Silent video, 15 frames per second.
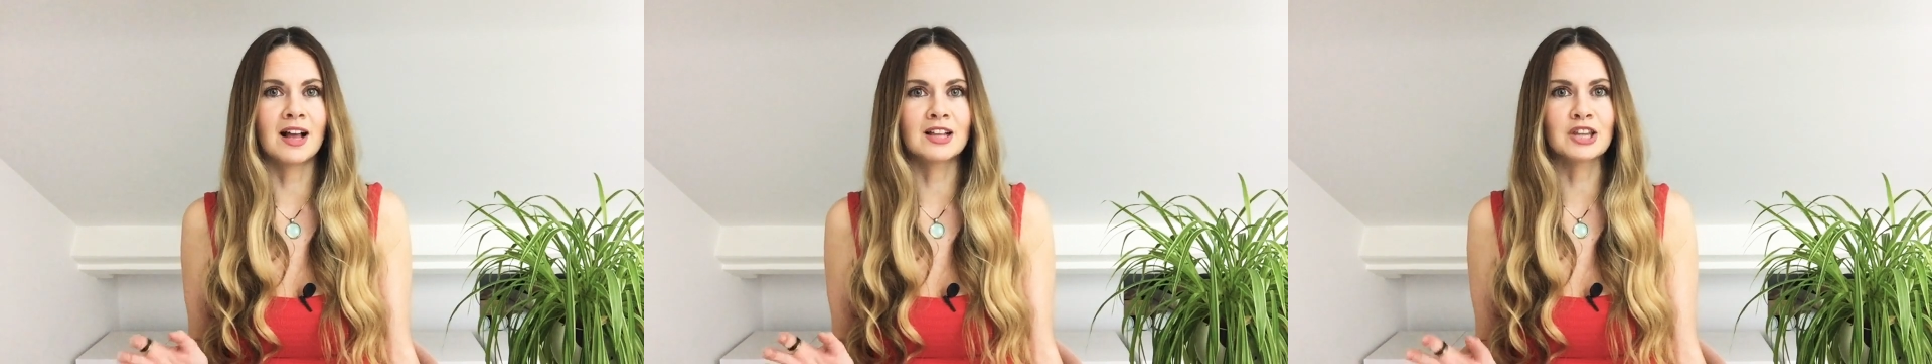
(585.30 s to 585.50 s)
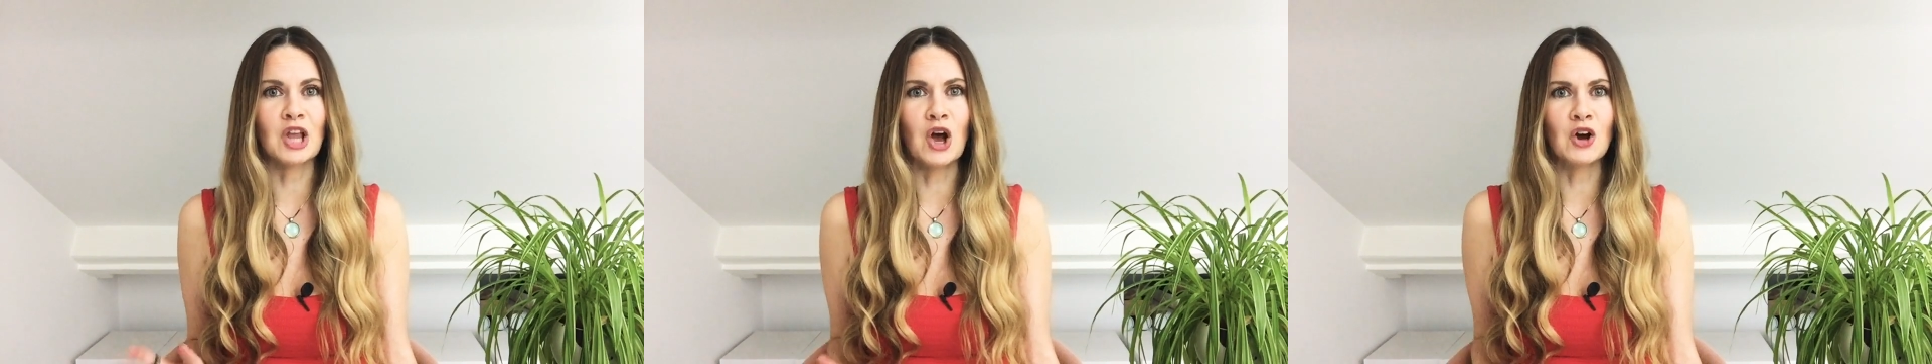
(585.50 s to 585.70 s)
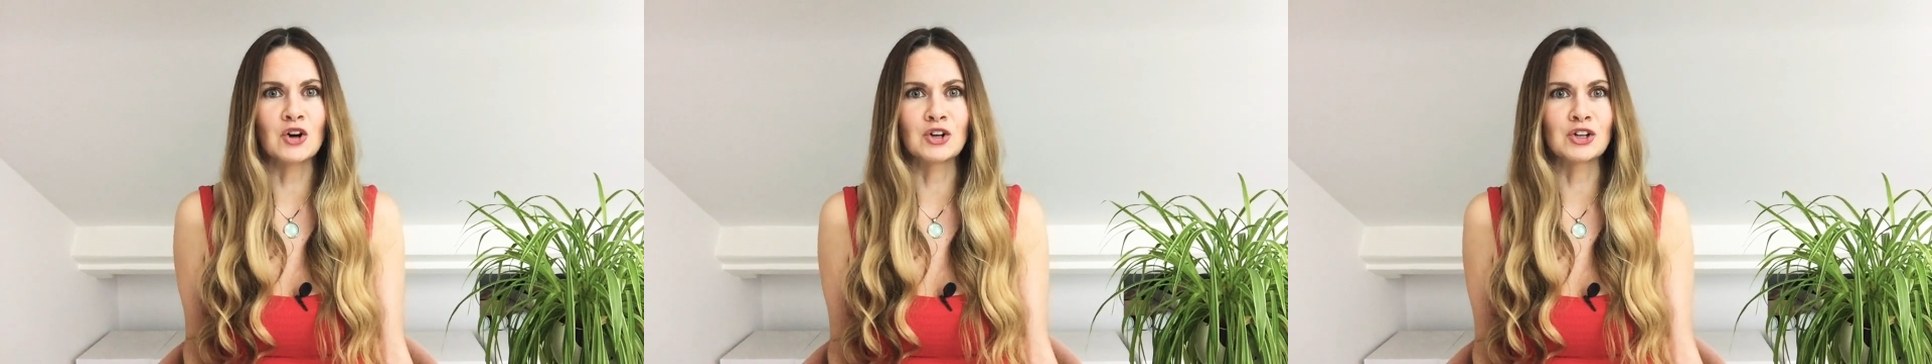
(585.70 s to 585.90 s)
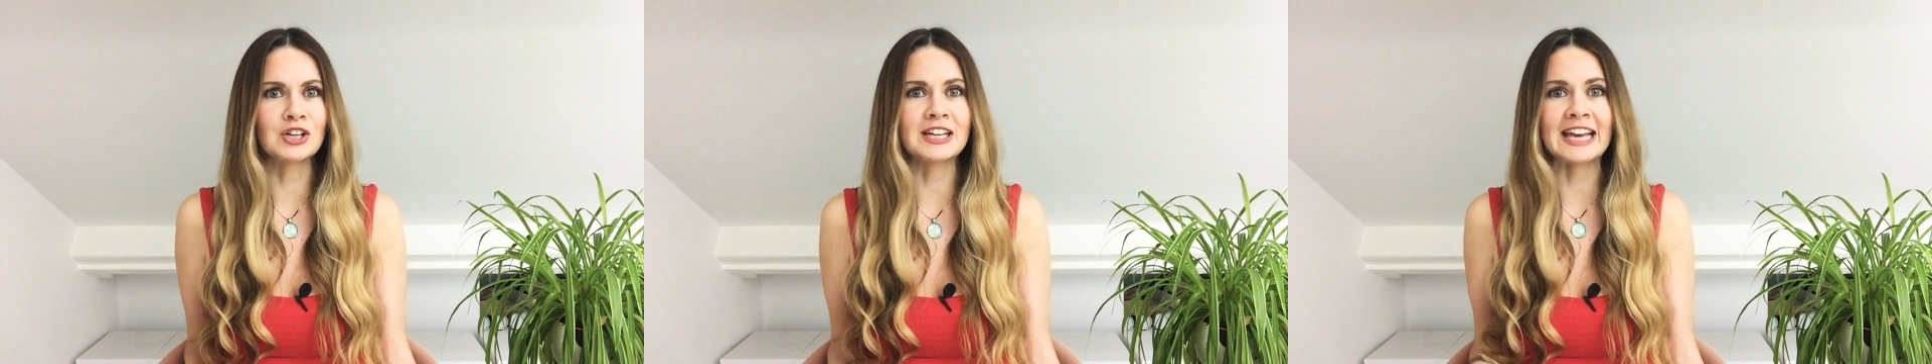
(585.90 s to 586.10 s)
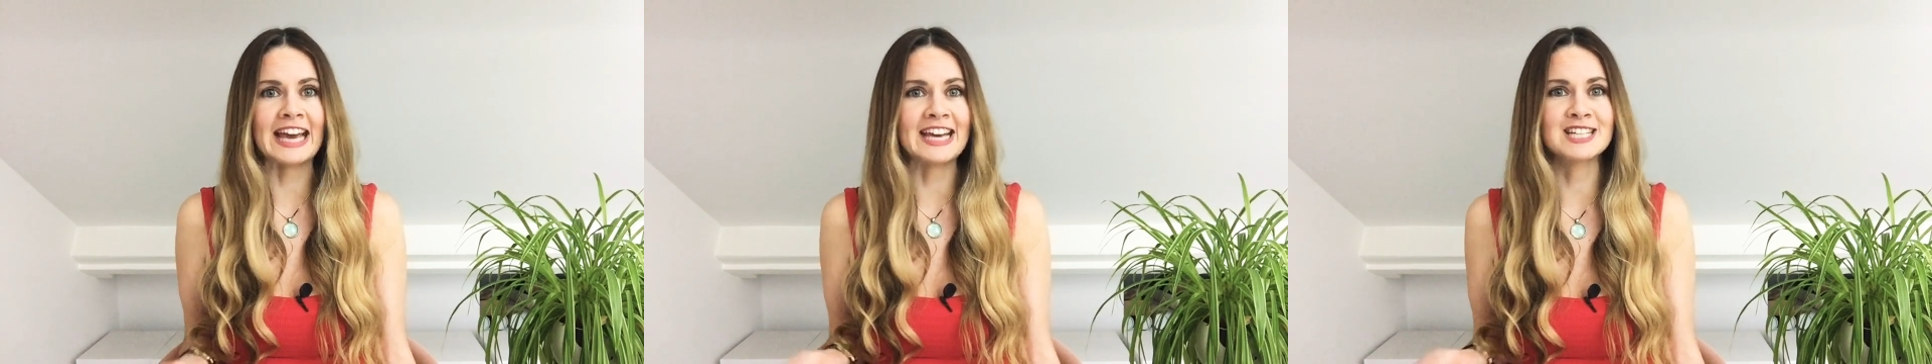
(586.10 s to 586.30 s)

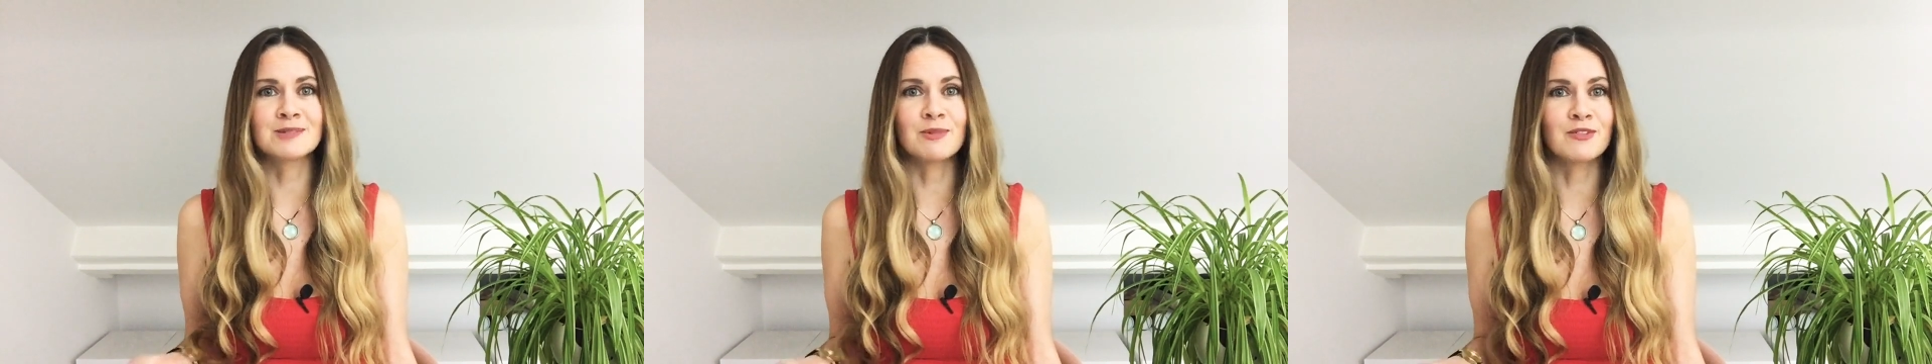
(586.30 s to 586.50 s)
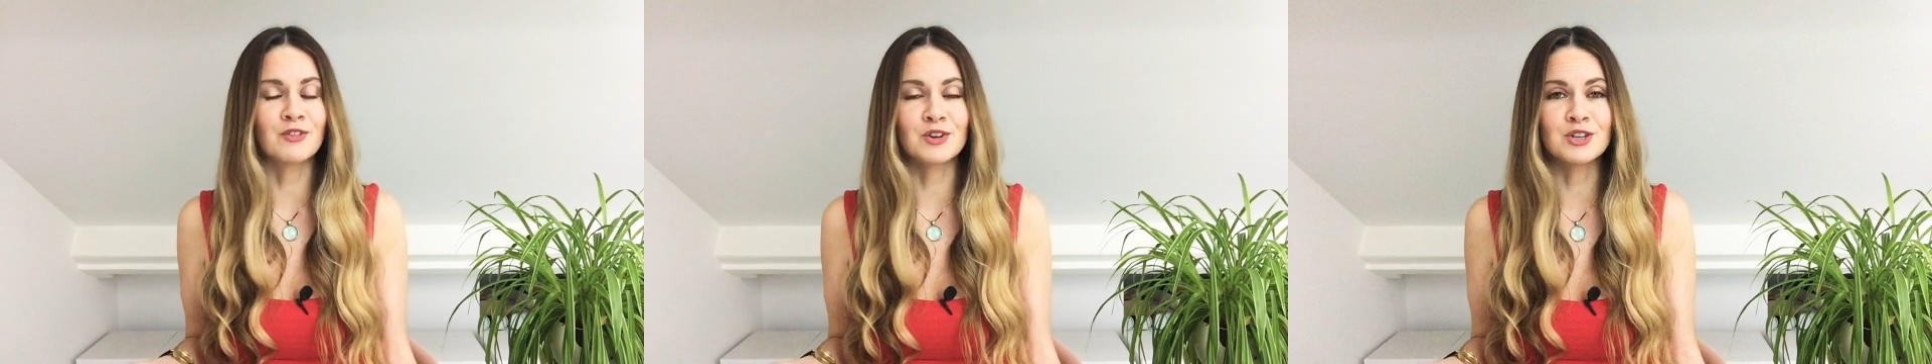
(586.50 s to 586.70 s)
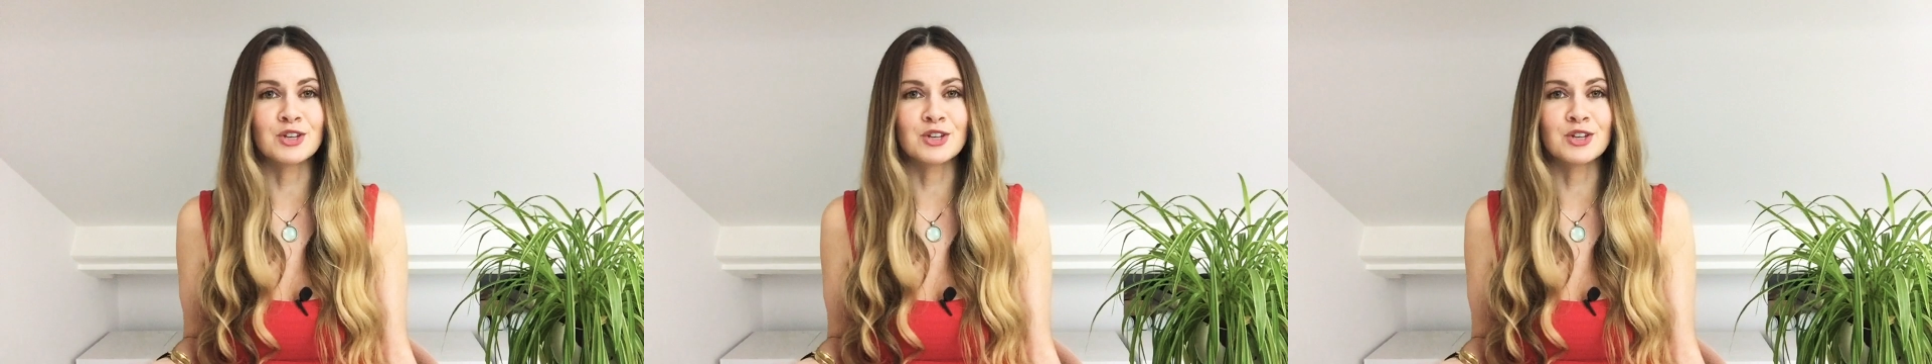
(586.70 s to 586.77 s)
long kiss before